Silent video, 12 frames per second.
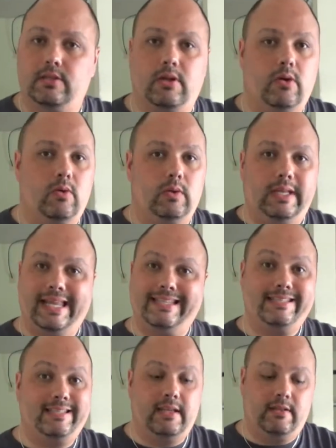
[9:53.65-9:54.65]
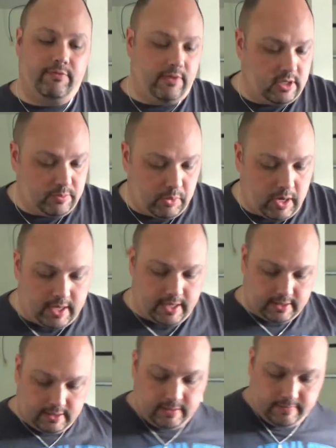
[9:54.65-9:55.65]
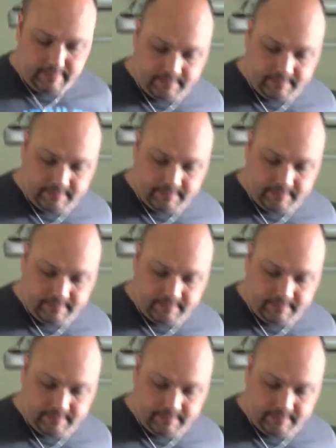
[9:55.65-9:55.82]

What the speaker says: So let's see the finished product.